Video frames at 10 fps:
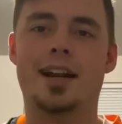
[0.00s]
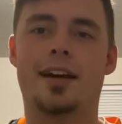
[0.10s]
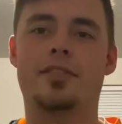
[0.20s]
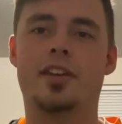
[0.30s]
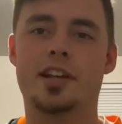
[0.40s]

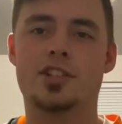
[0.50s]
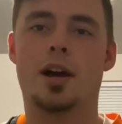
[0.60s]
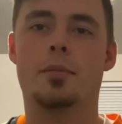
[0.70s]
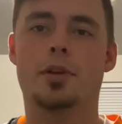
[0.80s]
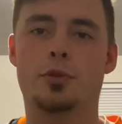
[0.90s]
I think, is
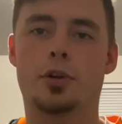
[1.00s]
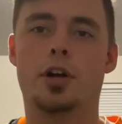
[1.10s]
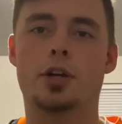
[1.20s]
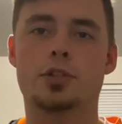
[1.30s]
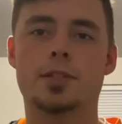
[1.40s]
coming to a
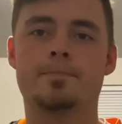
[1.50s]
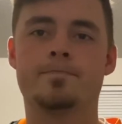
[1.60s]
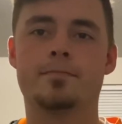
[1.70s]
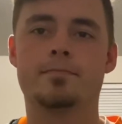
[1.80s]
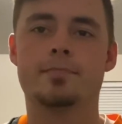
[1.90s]
close.
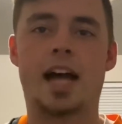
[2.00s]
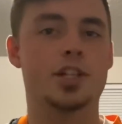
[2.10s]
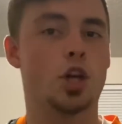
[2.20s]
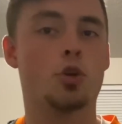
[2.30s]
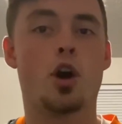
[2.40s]
I
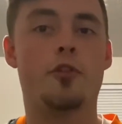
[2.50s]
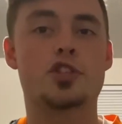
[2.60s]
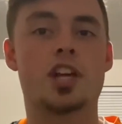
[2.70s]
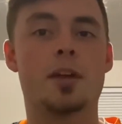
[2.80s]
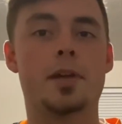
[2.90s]
don't know if it's
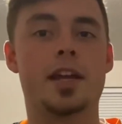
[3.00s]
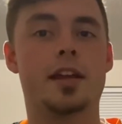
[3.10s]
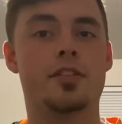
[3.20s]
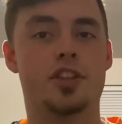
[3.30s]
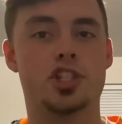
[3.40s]
going to
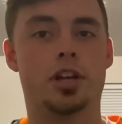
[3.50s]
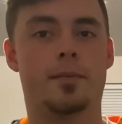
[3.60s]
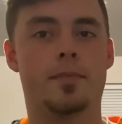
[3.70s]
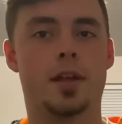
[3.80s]
be this year.